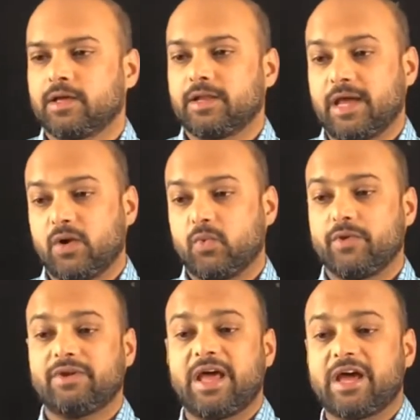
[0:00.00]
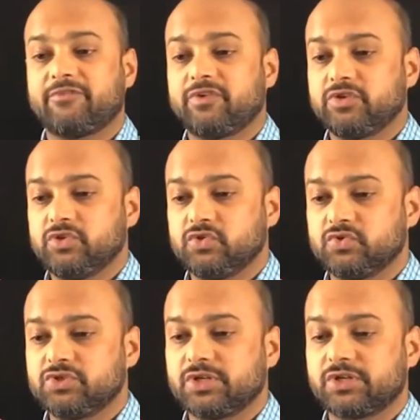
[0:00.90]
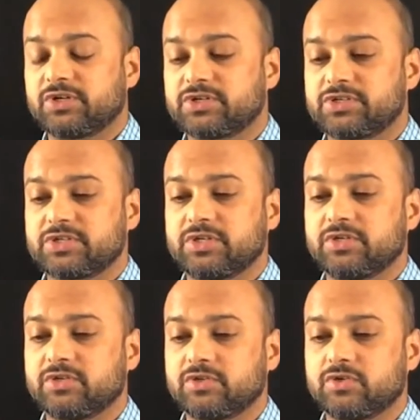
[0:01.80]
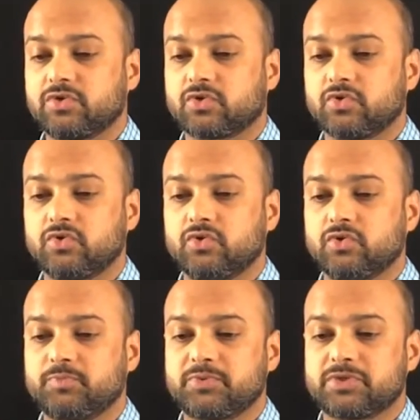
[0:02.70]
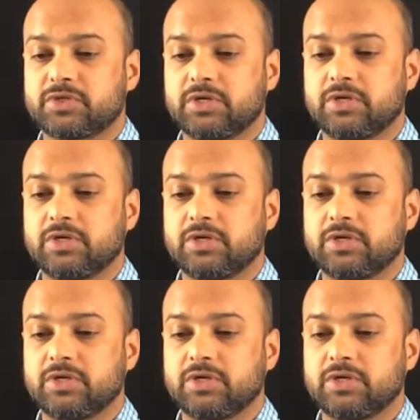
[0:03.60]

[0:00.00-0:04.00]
Now we will have users, groups